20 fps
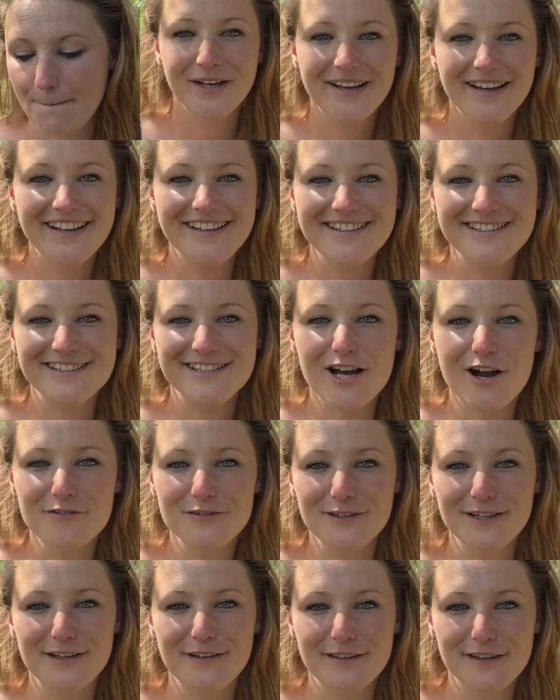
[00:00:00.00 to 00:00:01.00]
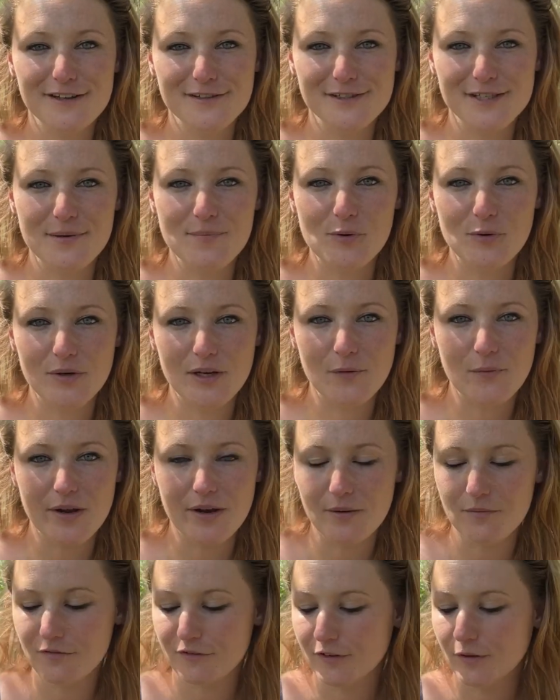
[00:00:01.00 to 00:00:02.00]
It is currently Thursday morning when
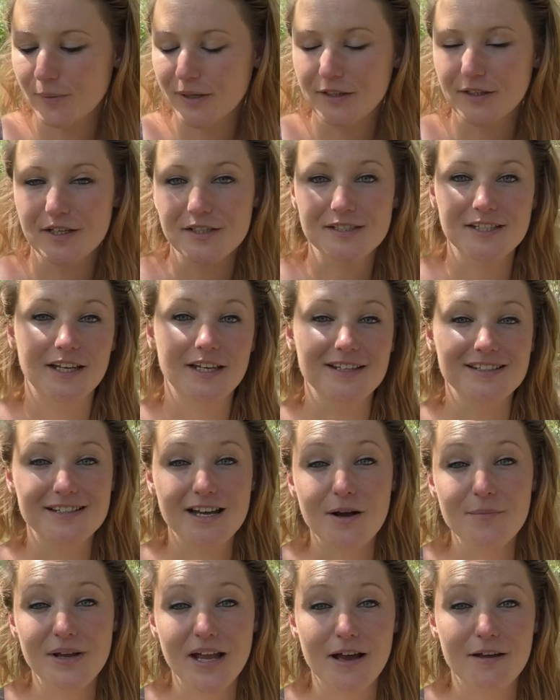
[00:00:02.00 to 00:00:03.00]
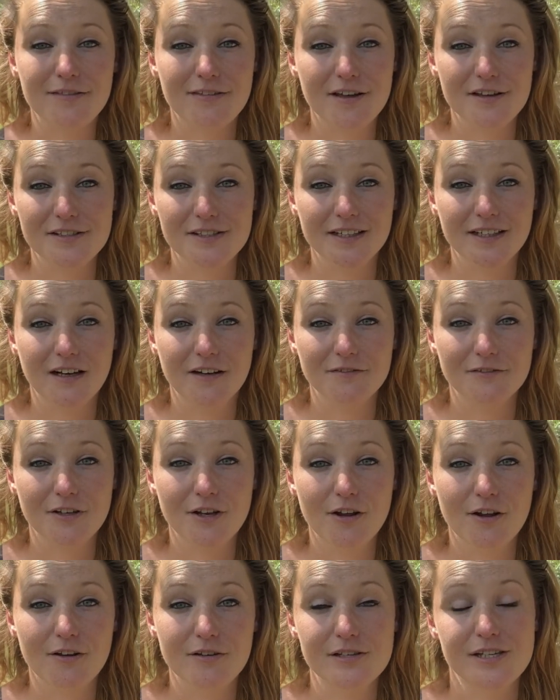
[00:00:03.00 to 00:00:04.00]
I'm filming this, and it's coming out Thursday
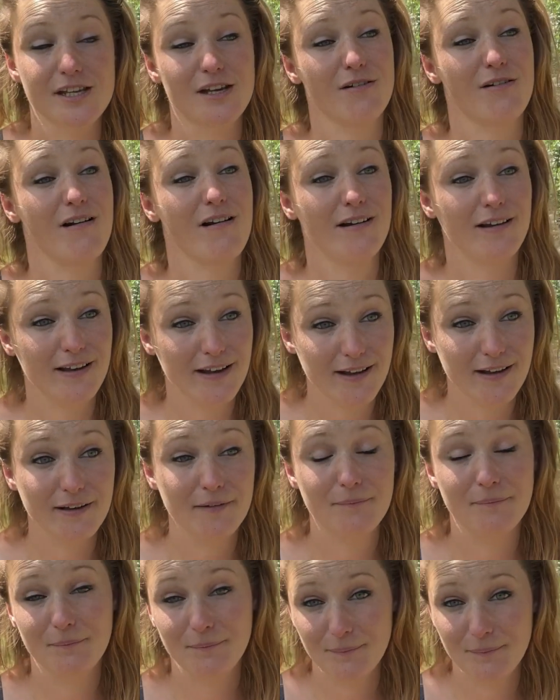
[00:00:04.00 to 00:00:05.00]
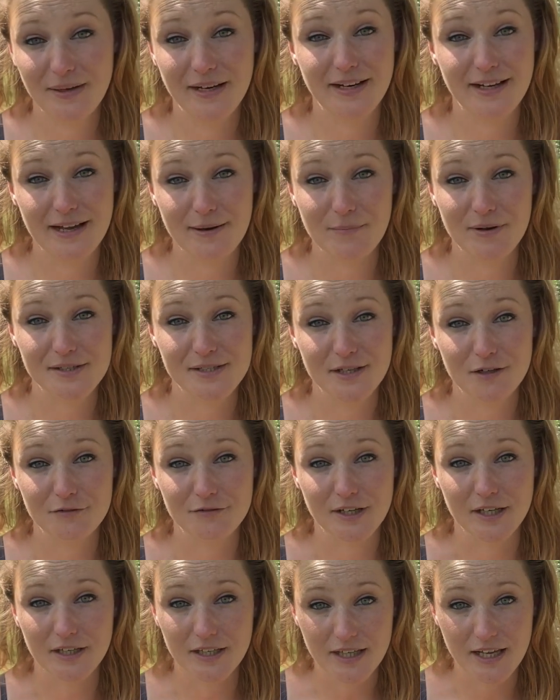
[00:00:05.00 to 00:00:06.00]
afternoon, so I better get myself
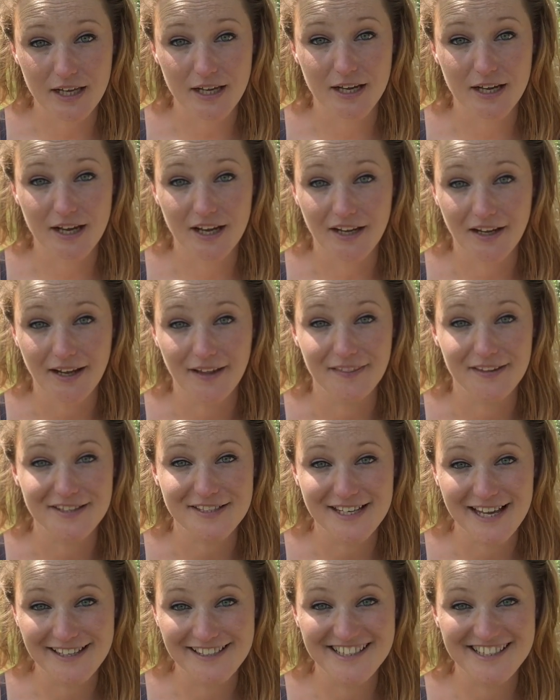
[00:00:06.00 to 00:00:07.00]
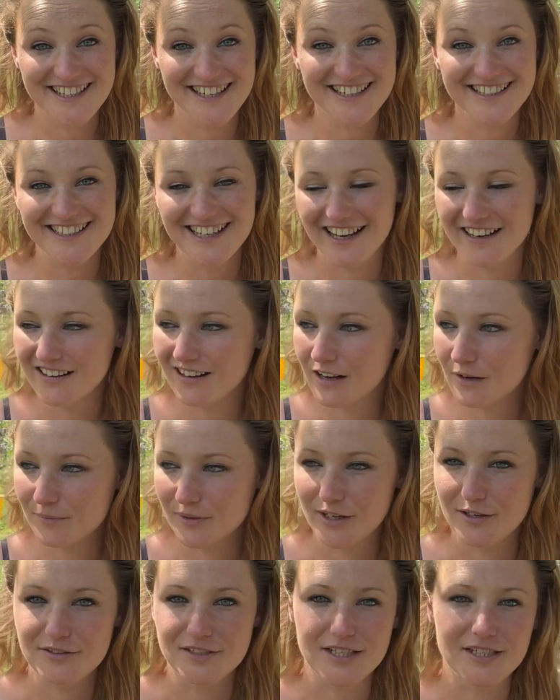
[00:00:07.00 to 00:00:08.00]
in gear and get this edited and
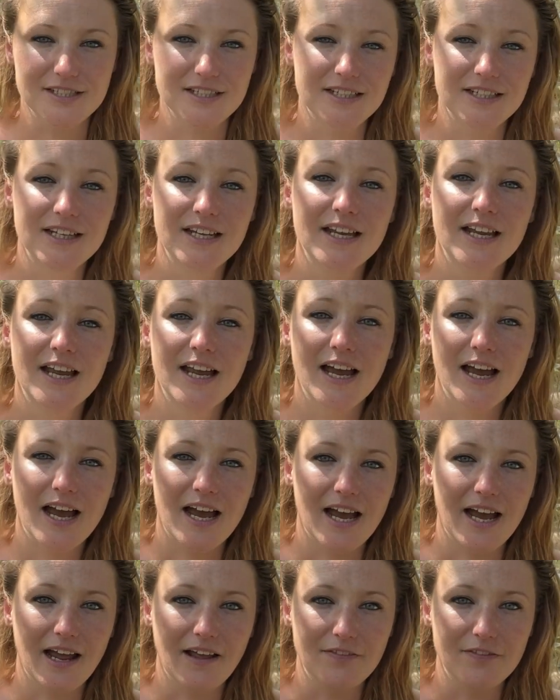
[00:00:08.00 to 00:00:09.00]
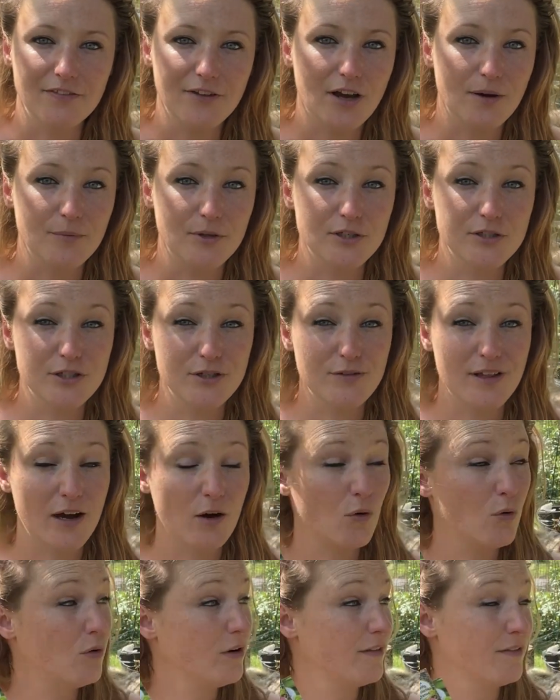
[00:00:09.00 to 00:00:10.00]
uploaded. And I'm going to do
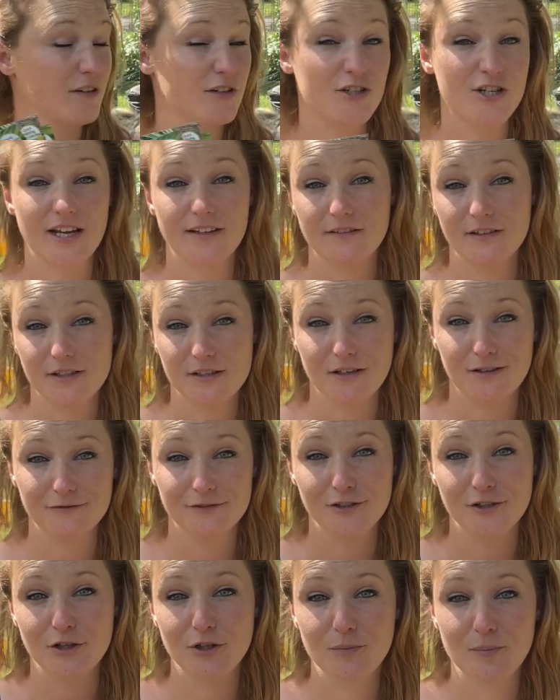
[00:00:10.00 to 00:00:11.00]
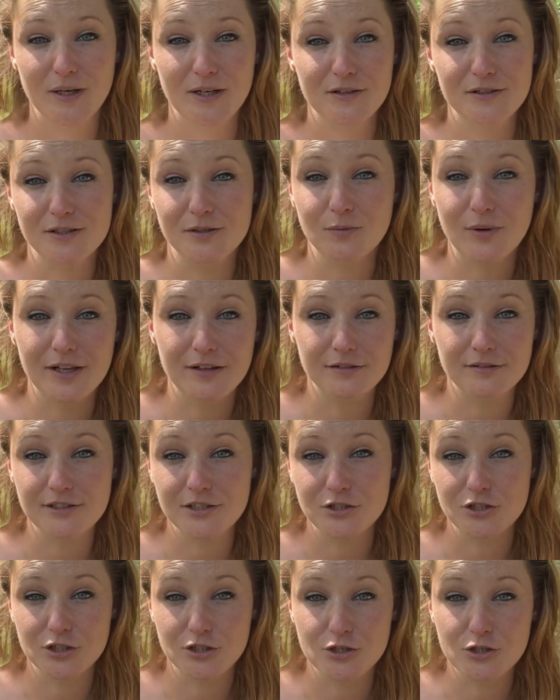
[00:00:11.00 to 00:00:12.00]
that all in the shed this afternoon, because the weather
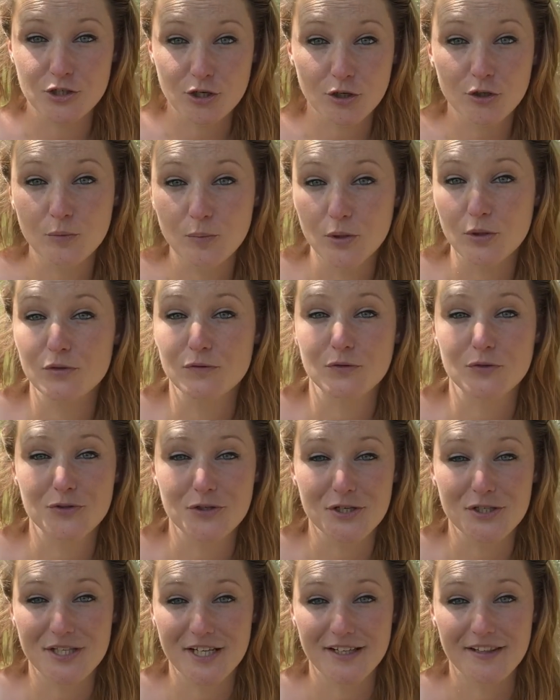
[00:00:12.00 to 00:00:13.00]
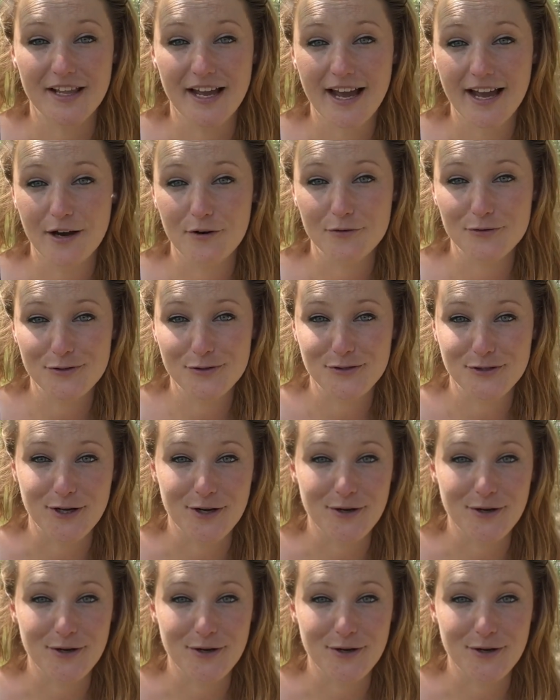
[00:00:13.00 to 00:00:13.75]
is just too beautiful to sit in the house. So